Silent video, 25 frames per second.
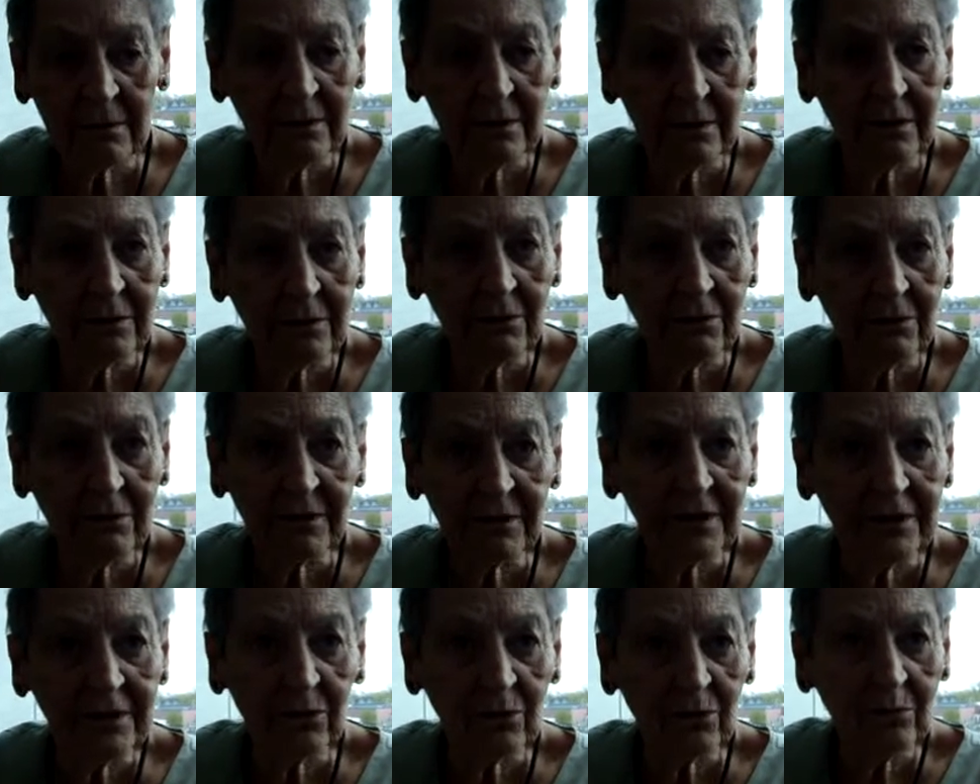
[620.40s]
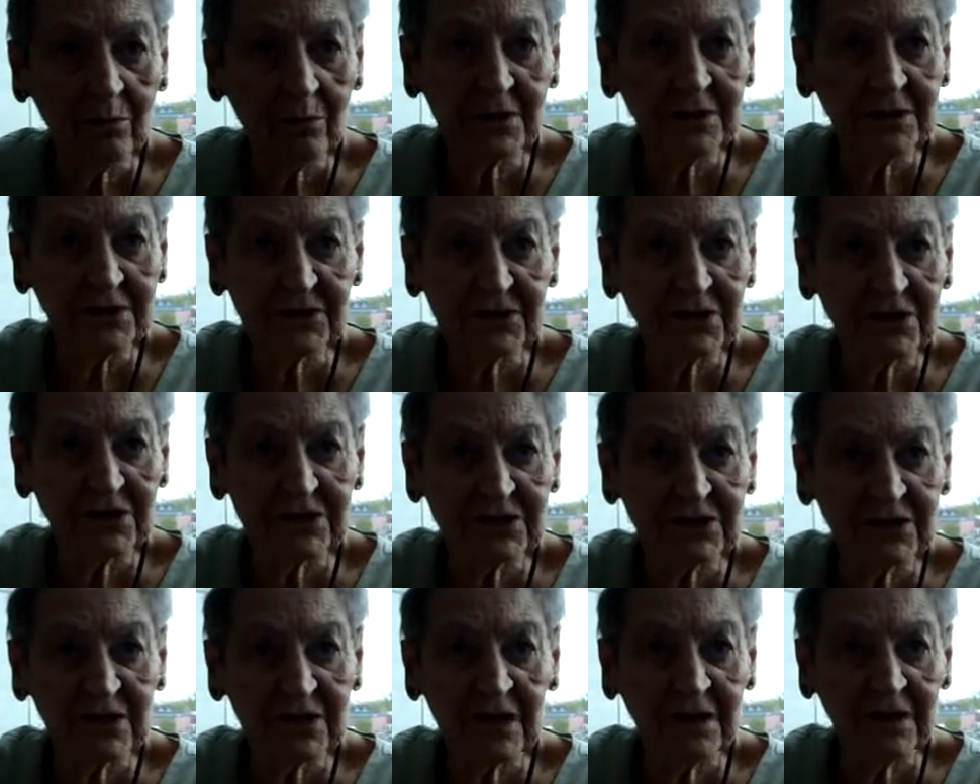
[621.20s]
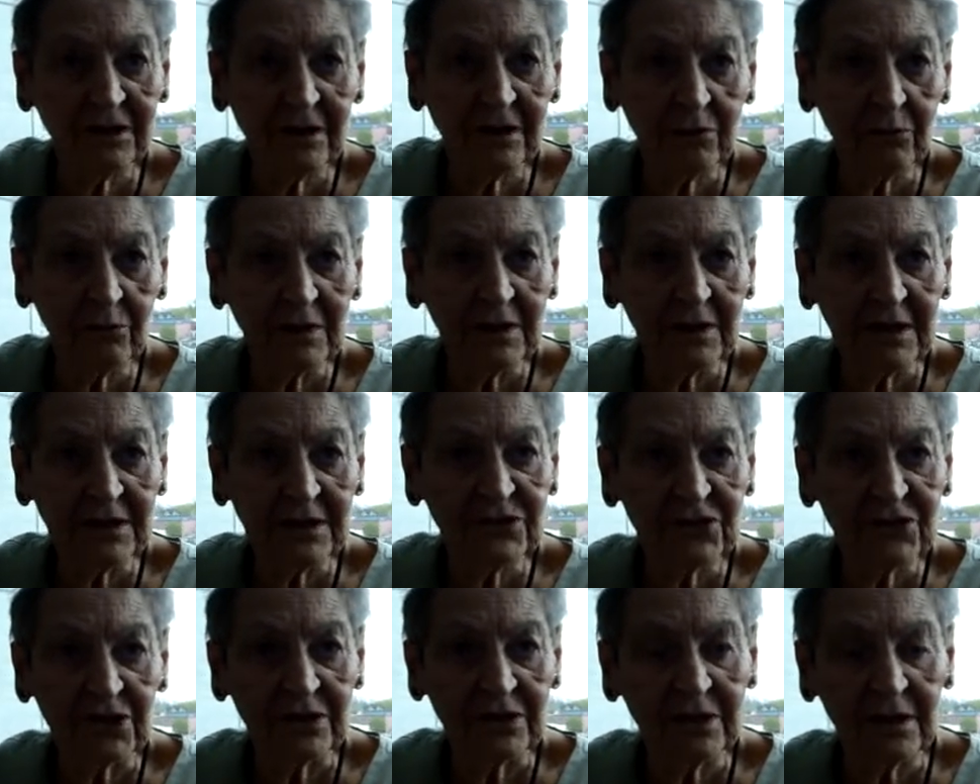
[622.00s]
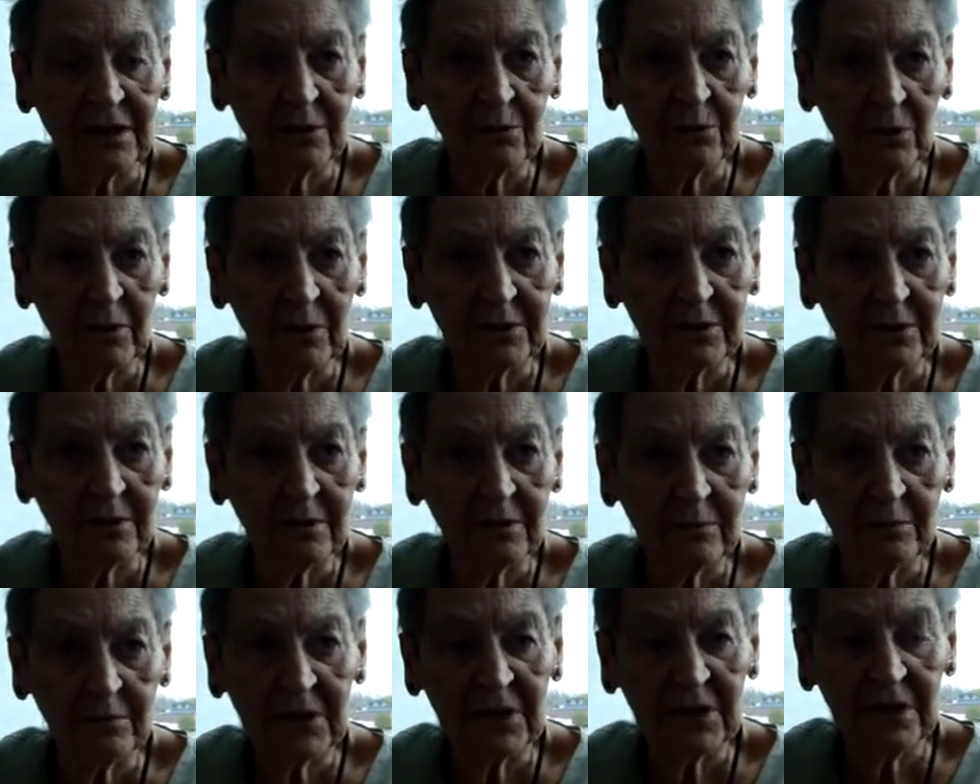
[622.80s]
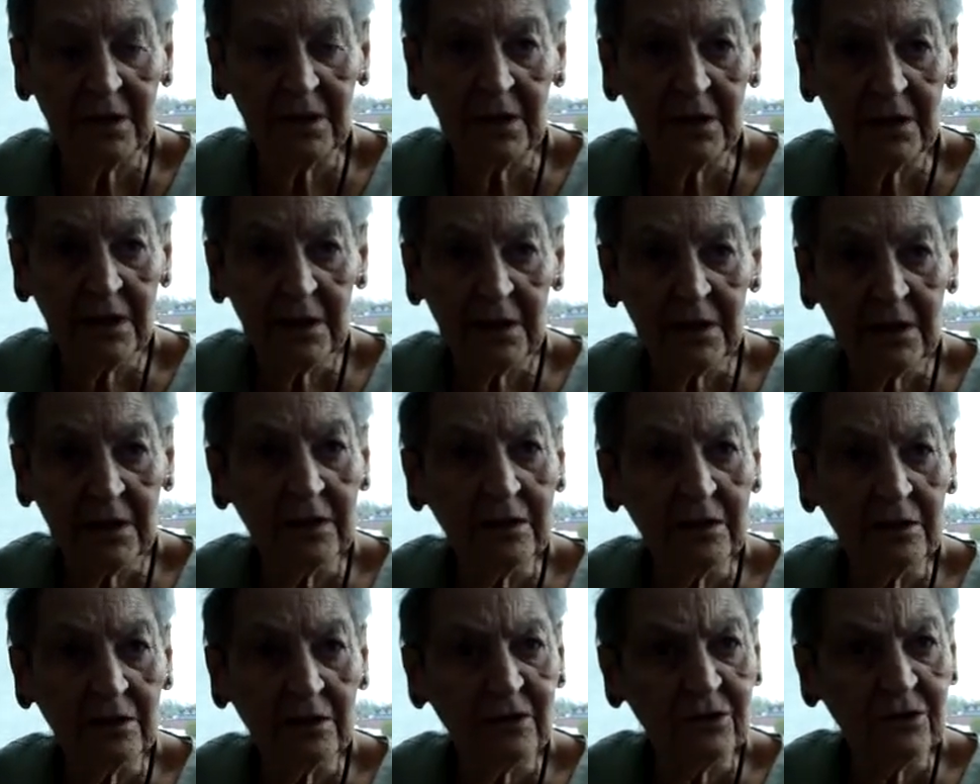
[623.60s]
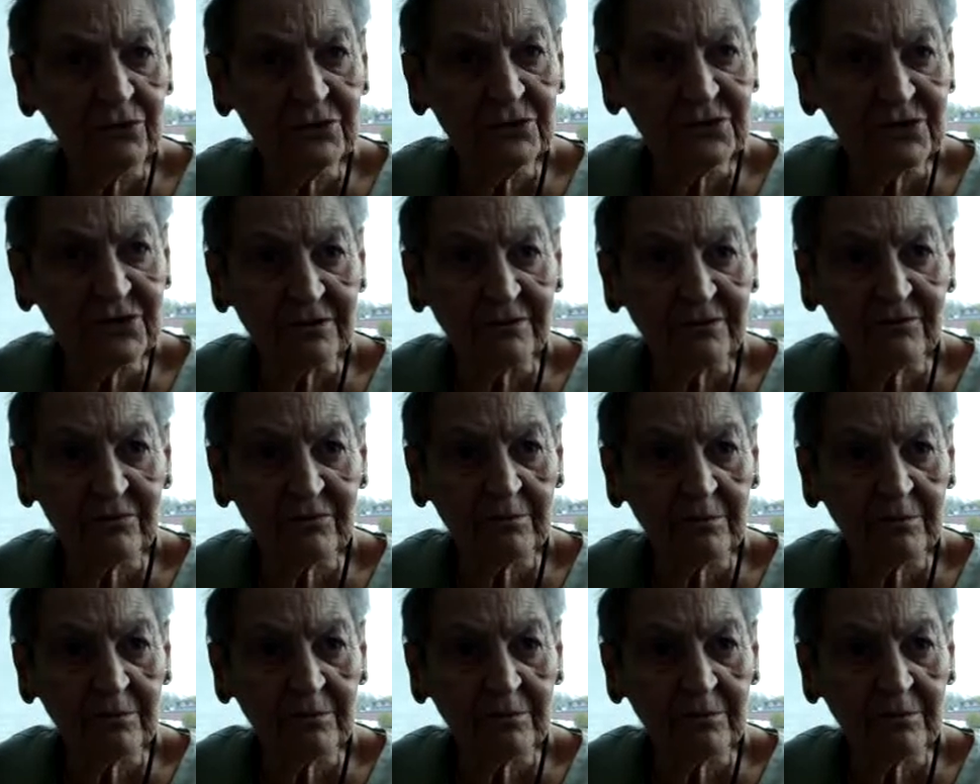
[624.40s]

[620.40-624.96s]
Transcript: you know, they don't want to touch anything religion. They want to be inclusive.